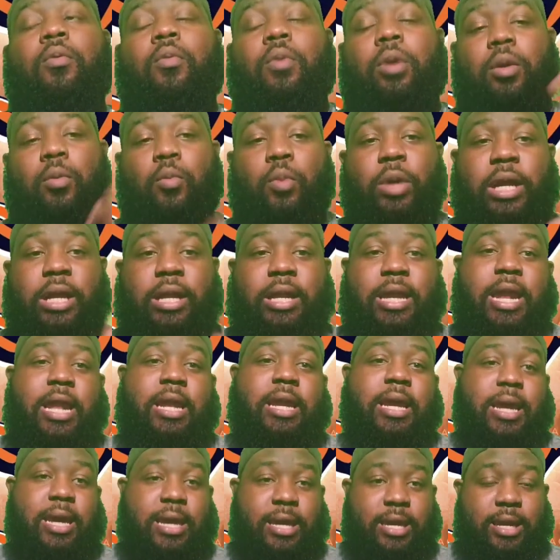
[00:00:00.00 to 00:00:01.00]
we win
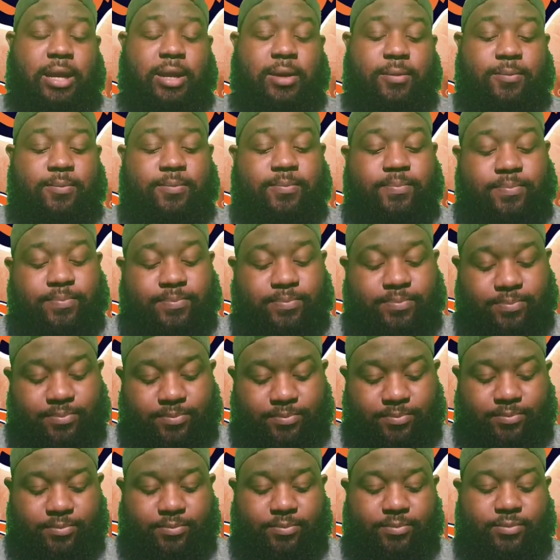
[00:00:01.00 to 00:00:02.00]
that game.
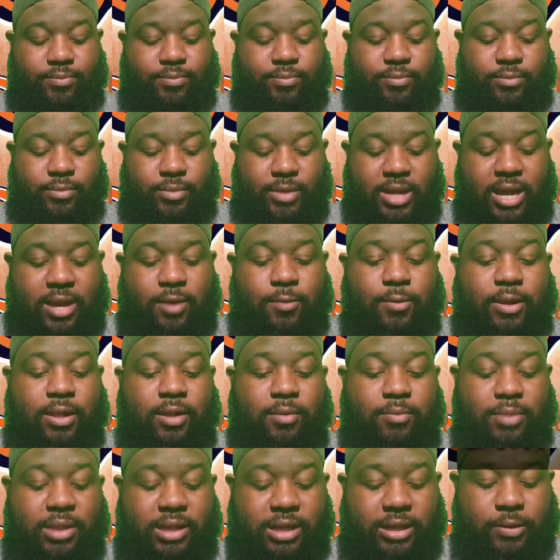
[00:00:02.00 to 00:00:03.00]
And I
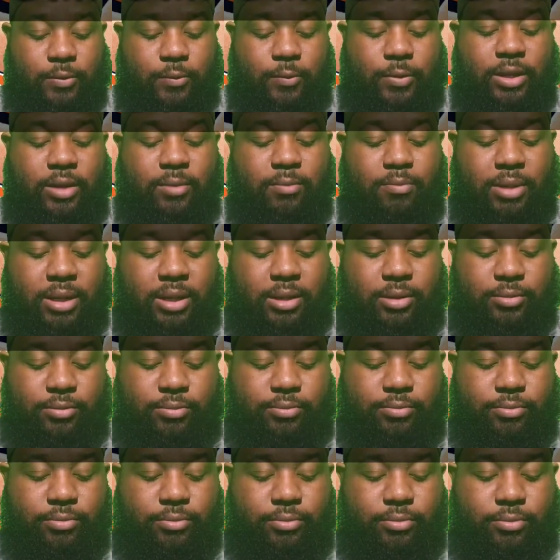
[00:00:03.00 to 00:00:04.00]
really believe we can beat
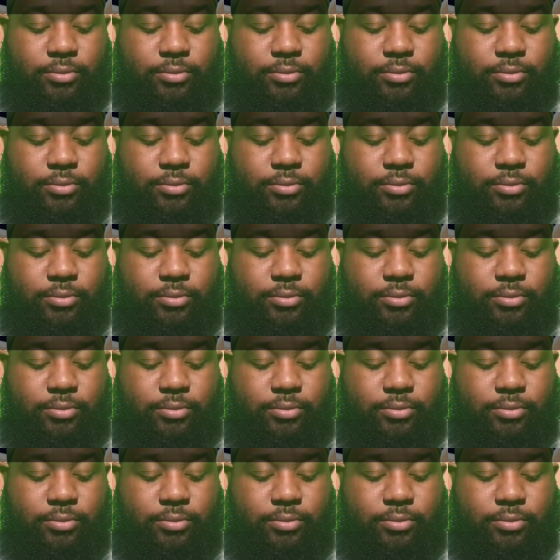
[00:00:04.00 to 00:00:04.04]
him.